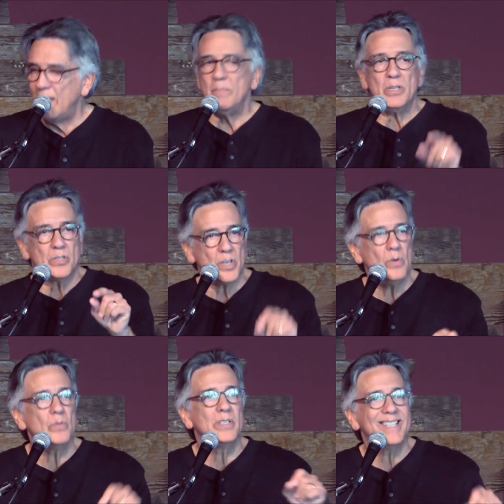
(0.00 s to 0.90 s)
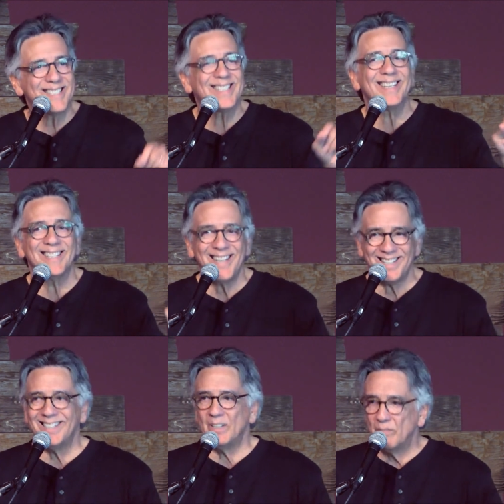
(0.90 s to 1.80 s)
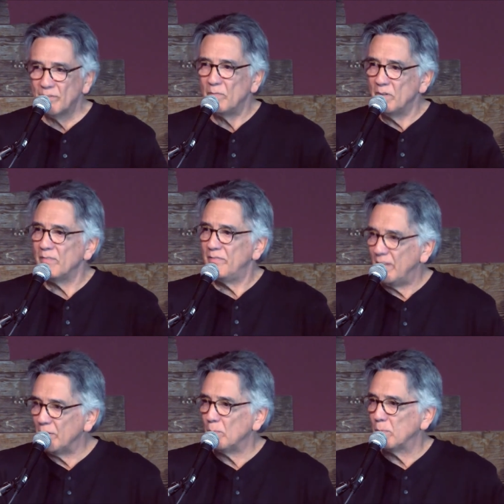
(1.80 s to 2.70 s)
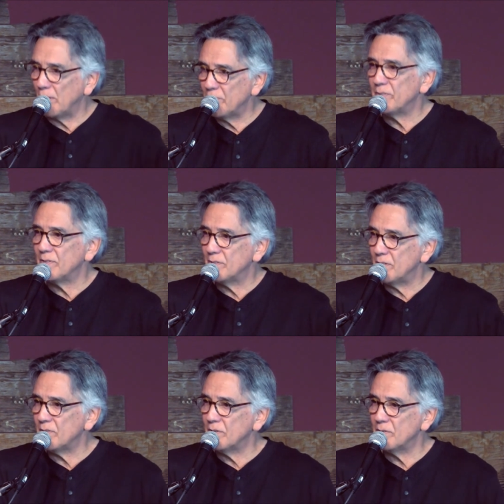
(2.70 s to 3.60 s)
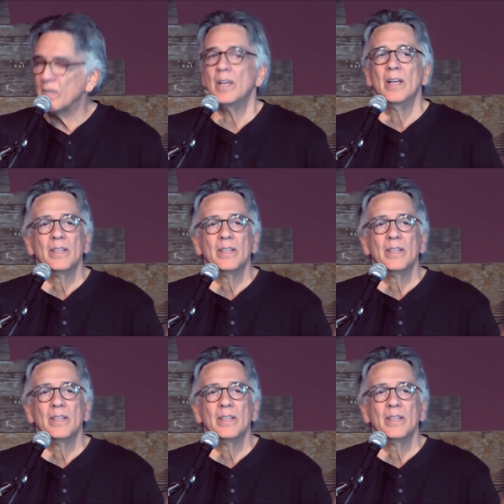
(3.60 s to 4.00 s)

and be so disconnected from your fellow brothers and sisters